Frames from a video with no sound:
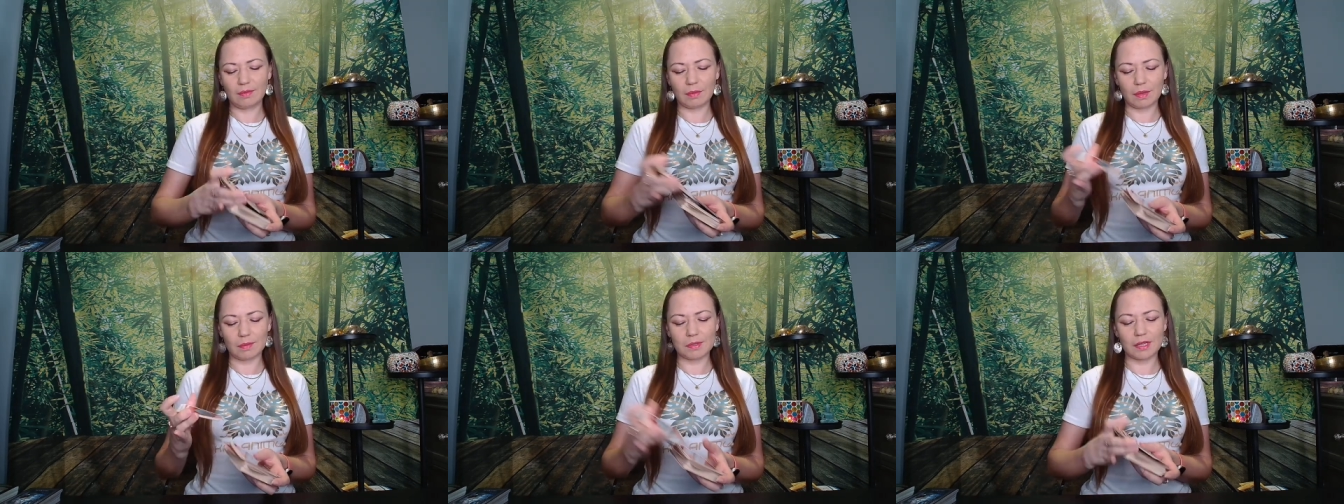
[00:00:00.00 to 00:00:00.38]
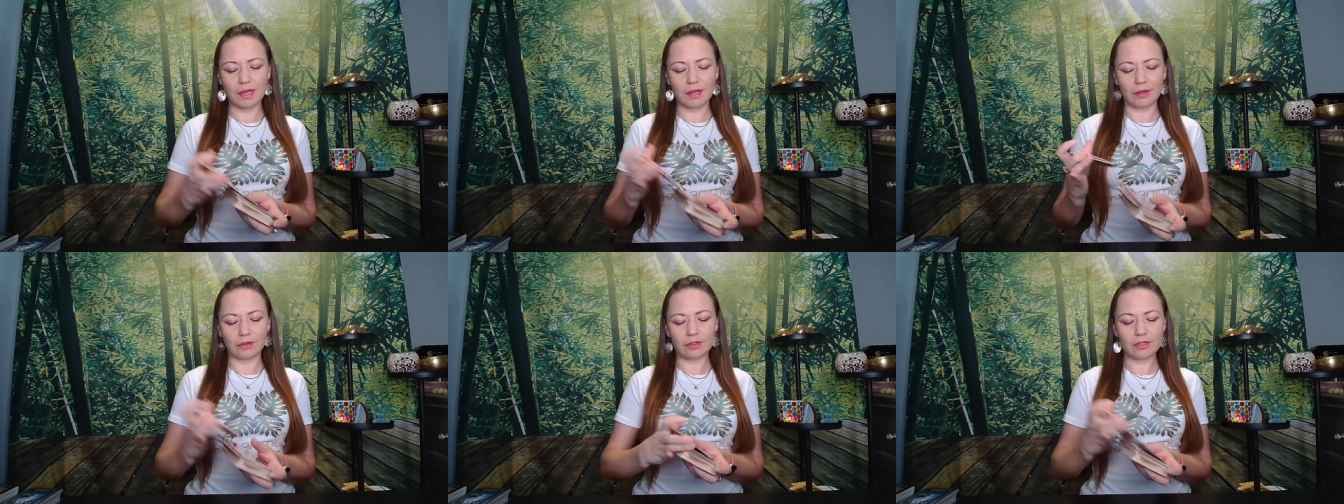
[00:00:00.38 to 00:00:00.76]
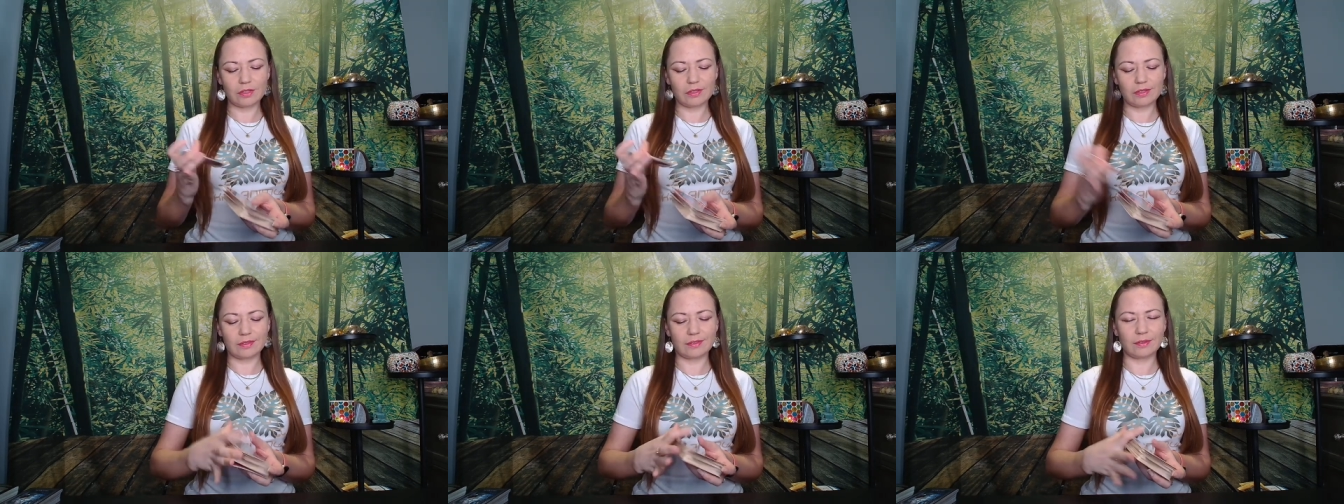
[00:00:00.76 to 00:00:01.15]
pops
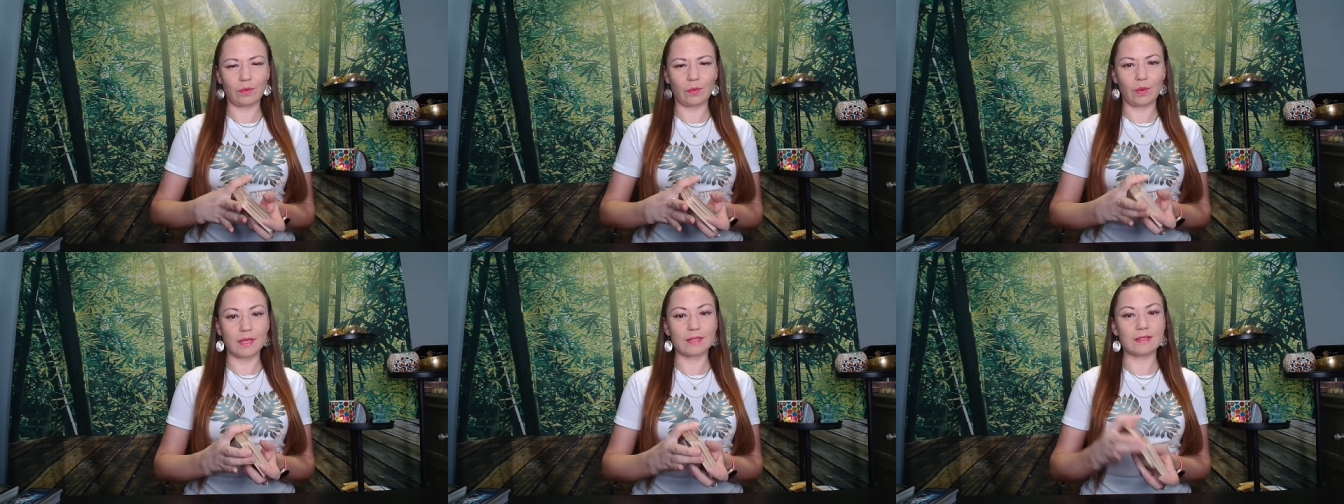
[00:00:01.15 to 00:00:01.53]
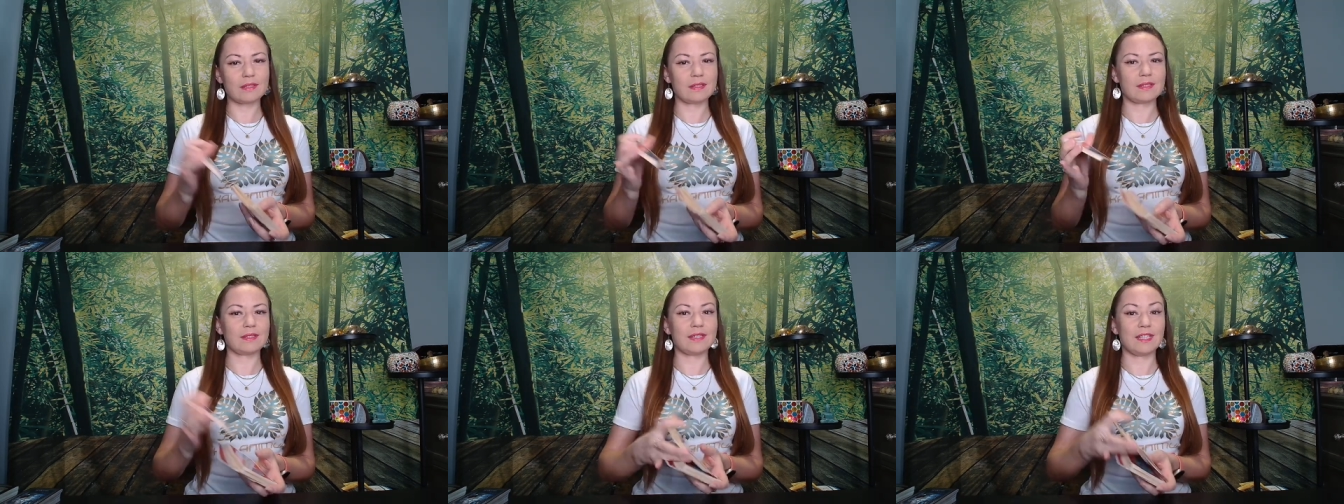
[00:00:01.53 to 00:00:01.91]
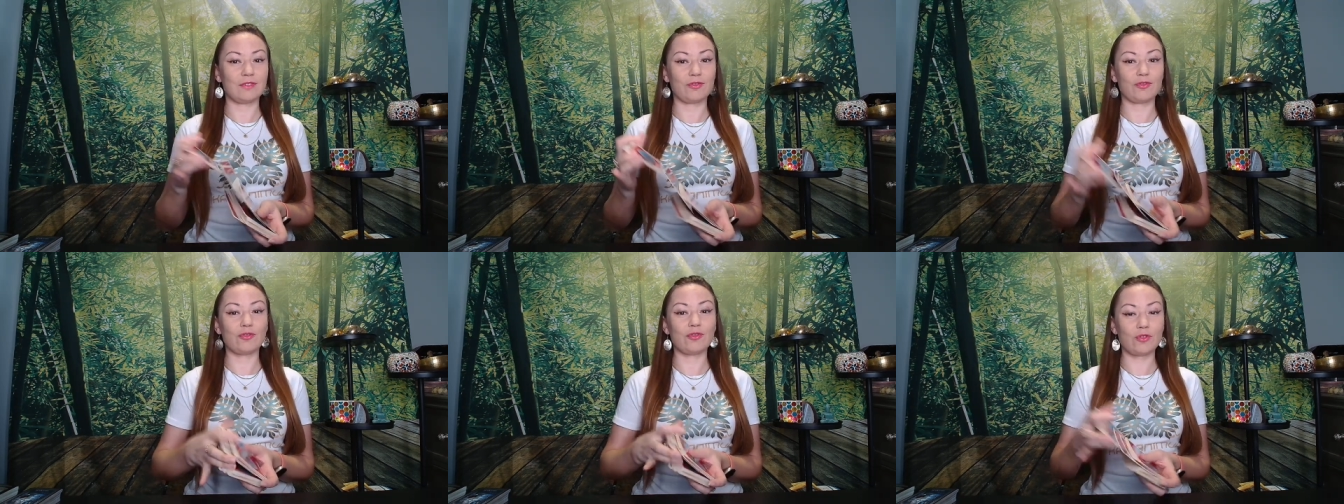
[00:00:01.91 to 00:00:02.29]
out once in
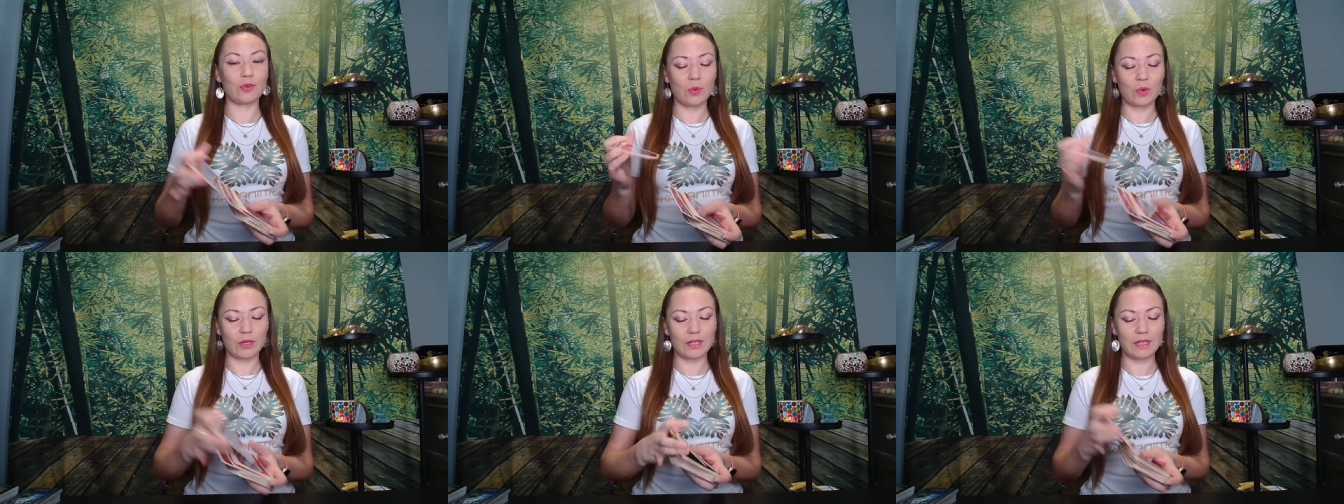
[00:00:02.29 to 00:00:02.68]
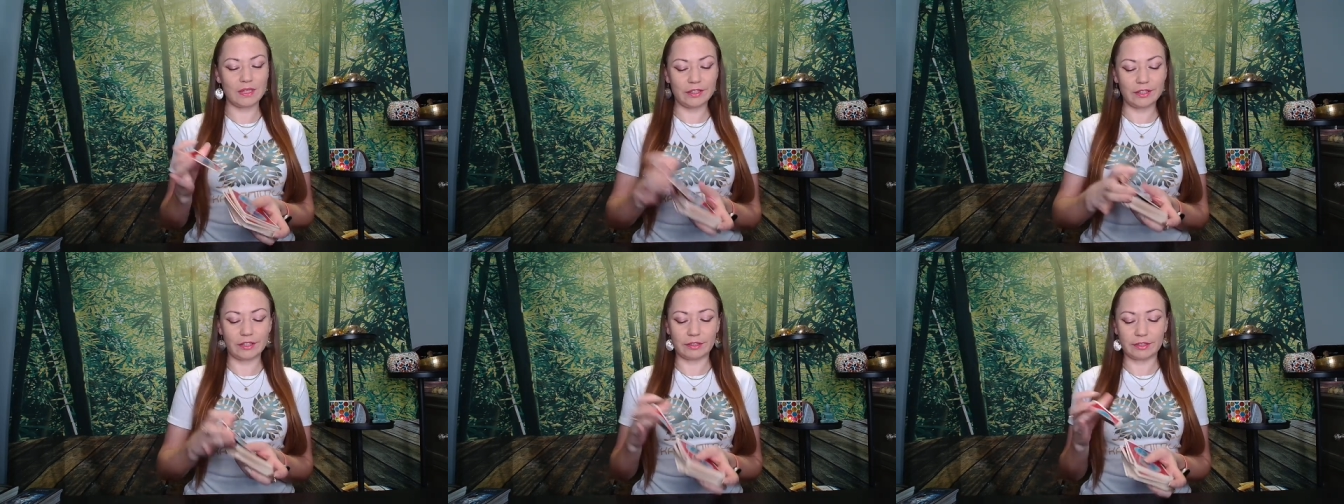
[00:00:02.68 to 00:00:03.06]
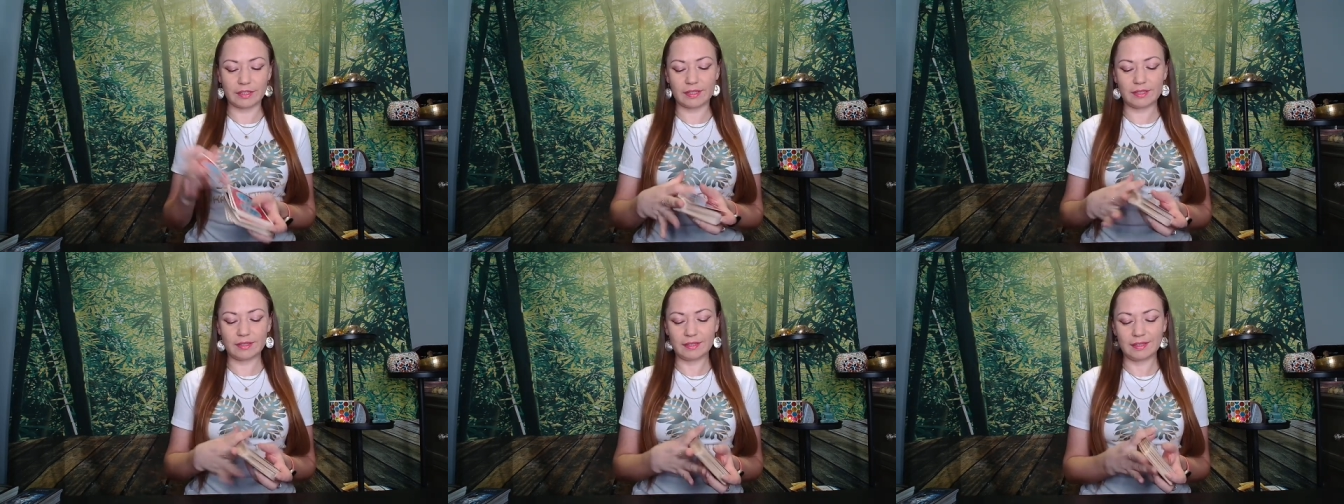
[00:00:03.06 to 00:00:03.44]
4
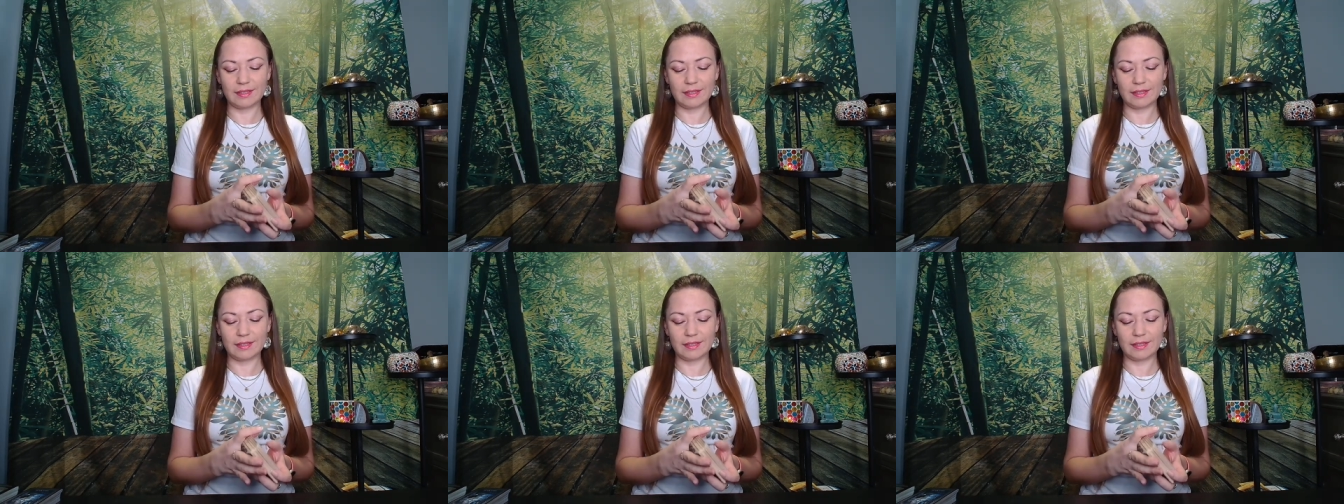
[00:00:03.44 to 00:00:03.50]
years.